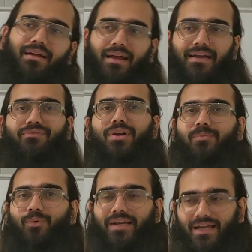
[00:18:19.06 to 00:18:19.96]
at one
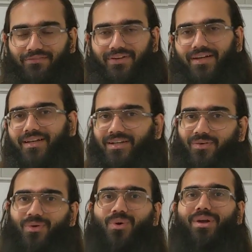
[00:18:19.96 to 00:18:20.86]
point I figured it
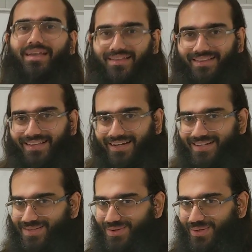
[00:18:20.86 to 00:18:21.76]
out, okay, that
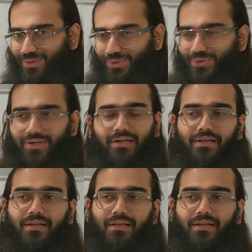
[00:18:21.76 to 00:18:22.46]
is going good.